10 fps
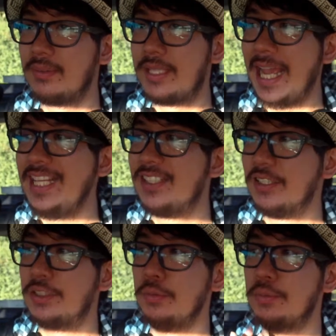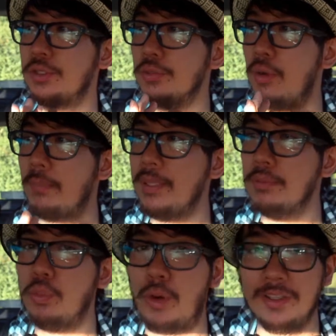cater to what
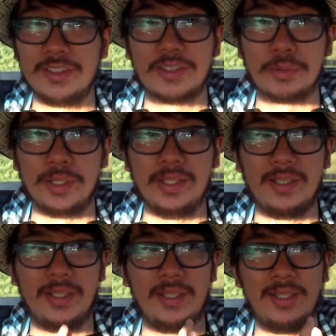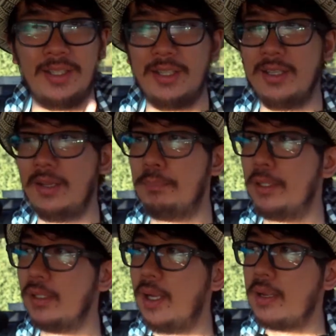people want, right?
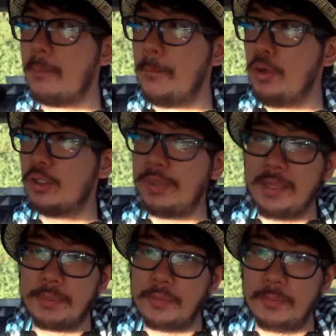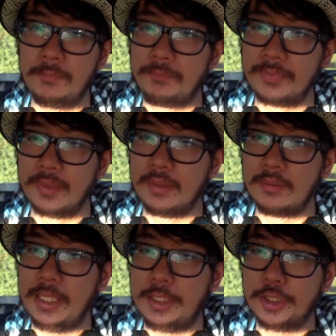But like most people,
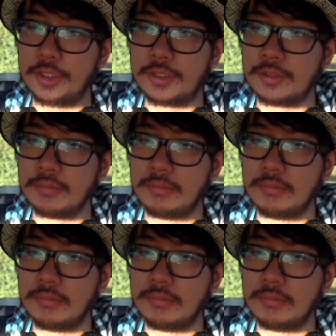they just